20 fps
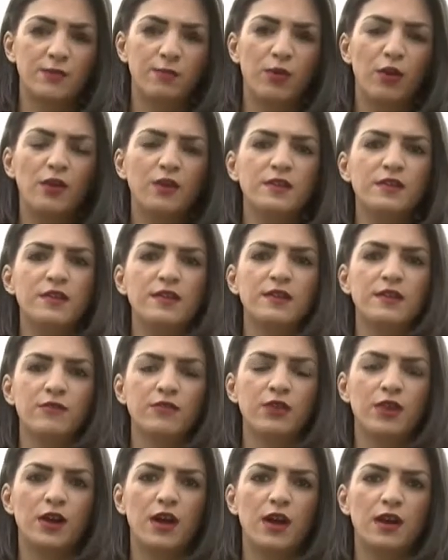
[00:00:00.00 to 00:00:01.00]
policies in
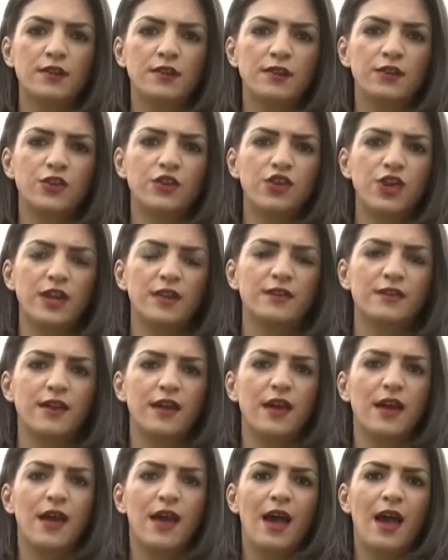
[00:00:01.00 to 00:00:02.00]
regarding gender